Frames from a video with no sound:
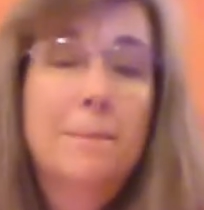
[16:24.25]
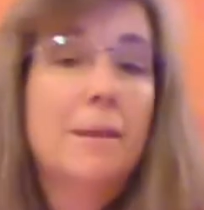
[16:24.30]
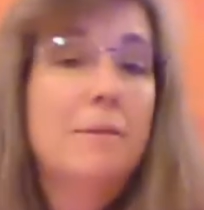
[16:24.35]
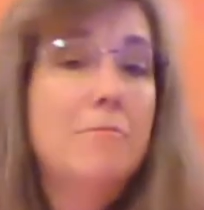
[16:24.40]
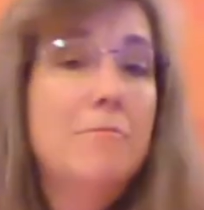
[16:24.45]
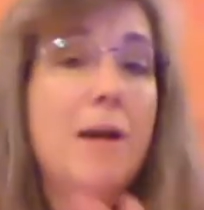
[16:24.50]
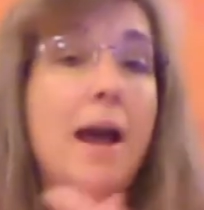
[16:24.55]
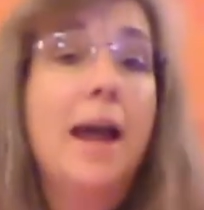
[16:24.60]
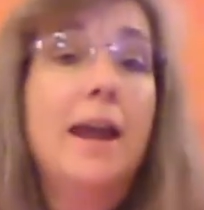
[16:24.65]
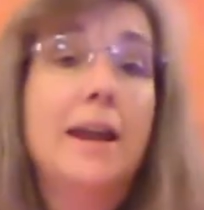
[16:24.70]

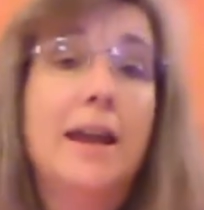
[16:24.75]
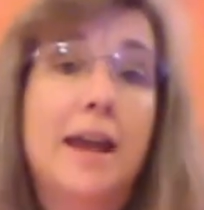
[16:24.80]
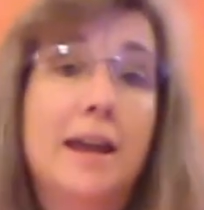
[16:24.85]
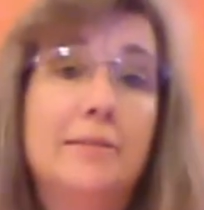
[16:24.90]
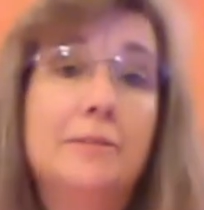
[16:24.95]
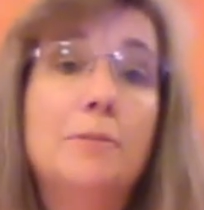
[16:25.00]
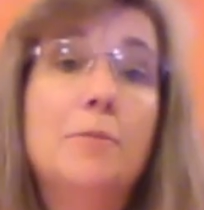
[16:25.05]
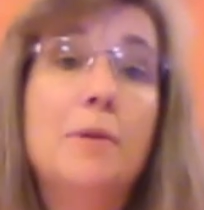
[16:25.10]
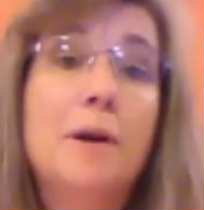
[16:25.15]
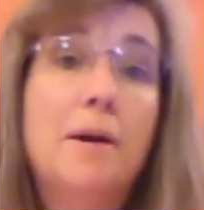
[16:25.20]
Right,
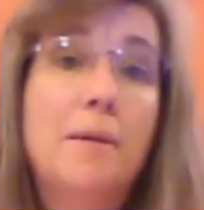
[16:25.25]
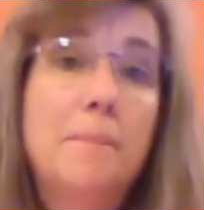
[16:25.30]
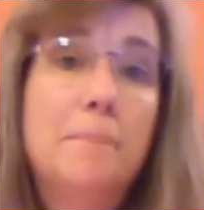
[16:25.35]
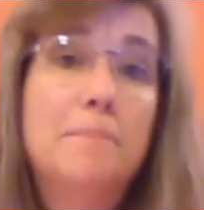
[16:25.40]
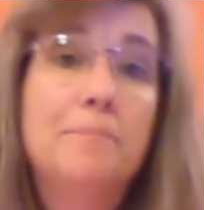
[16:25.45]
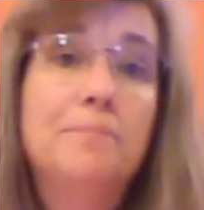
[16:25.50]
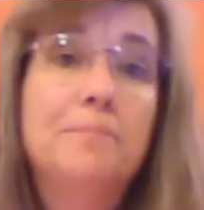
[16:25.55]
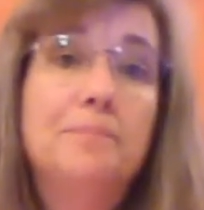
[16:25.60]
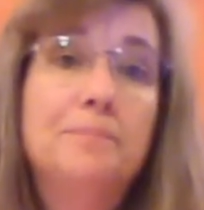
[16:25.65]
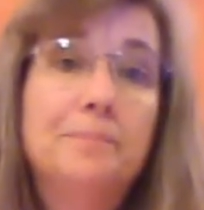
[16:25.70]
at the well.
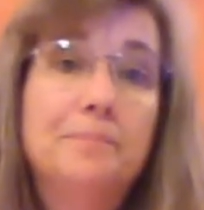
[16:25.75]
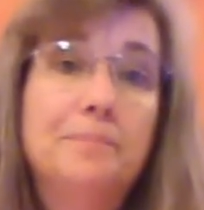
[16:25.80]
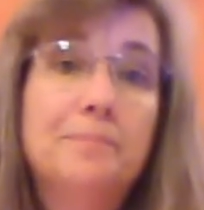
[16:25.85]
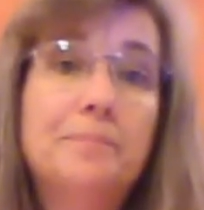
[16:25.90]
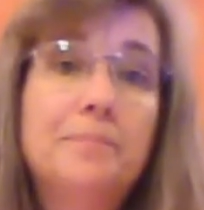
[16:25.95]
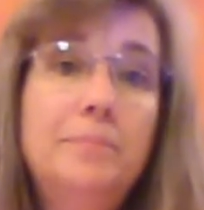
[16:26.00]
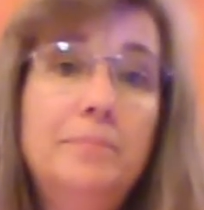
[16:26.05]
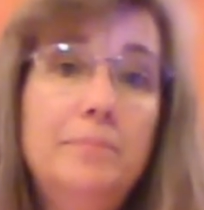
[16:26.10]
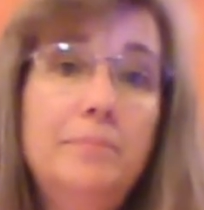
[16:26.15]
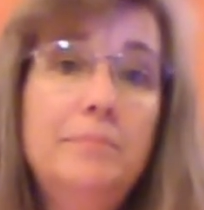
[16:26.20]

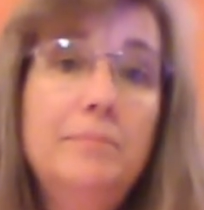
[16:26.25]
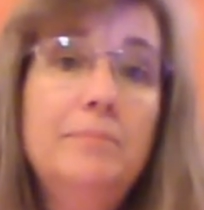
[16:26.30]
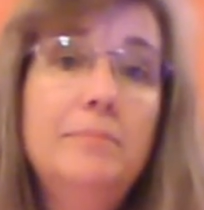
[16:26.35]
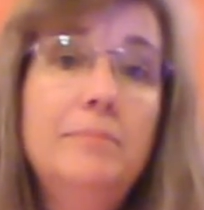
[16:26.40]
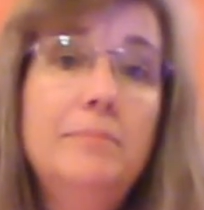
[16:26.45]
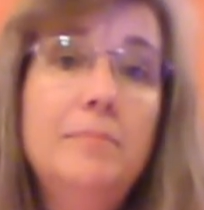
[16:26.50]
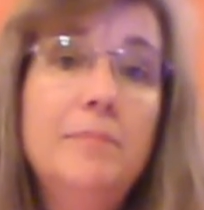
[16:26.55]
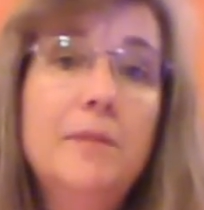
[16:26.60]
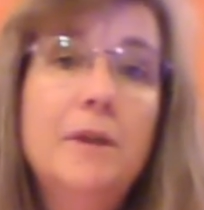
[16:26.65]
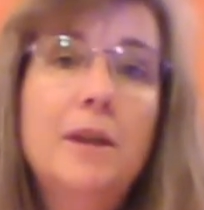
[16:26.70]

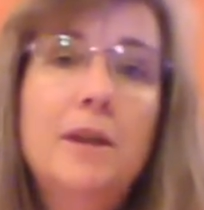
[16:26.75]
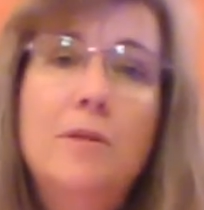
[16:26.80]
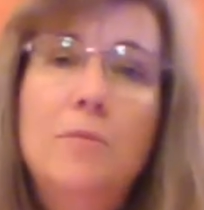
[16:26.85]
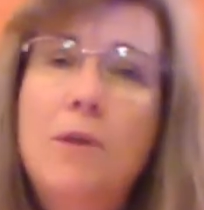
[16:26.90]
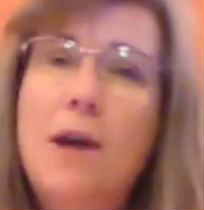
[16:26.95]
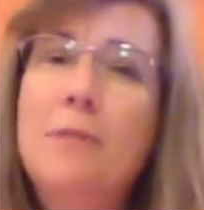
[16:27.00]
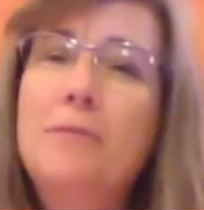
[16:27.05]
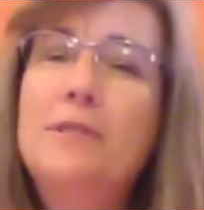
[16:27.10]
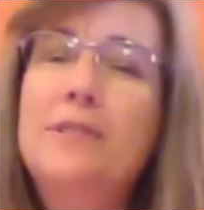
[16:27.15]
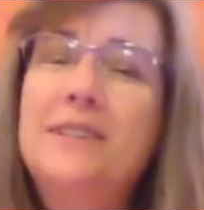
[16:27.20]

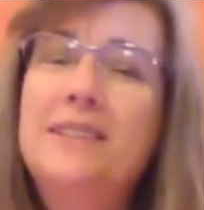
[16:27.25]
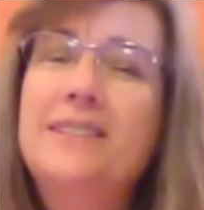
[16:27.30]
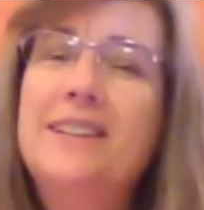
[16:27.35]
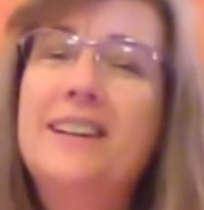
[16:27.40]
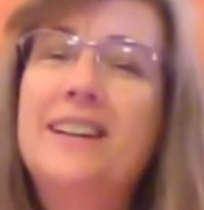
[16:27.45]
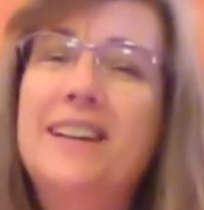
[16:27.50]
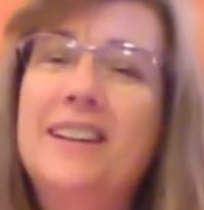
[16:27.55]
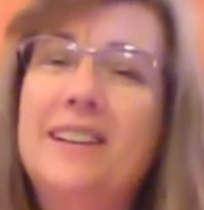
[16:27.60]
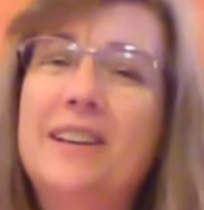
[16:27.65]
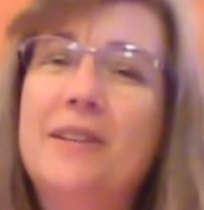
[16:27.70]
Why was he
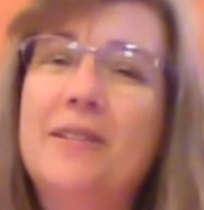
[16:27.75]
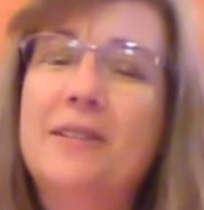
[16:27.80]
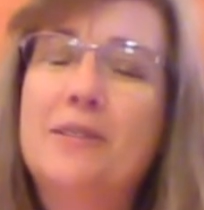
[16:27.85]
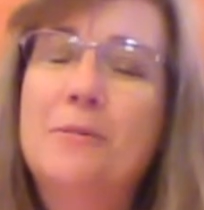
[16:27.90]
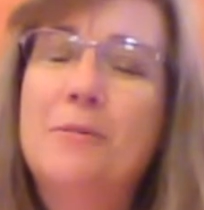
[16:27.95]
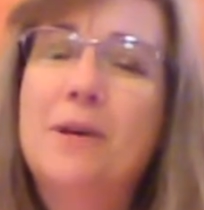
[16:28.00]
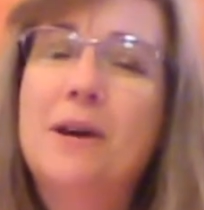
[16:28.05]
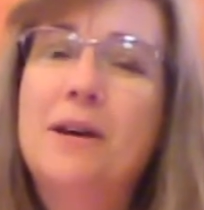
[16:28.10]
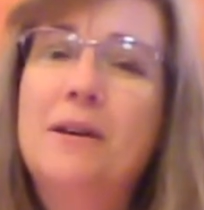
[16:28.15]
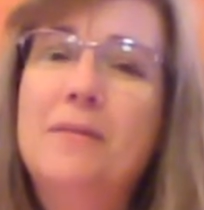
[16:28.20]
sitting there at
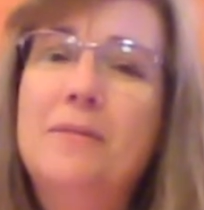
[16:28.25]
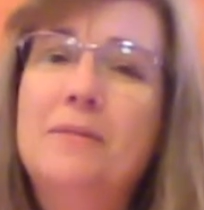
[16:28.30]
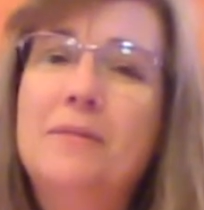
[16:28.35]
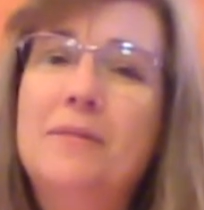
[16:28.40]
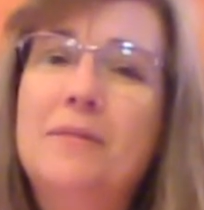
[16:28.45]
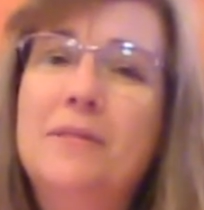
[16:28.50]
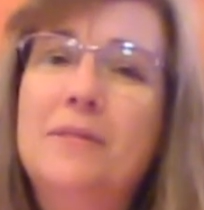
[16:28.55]
the well?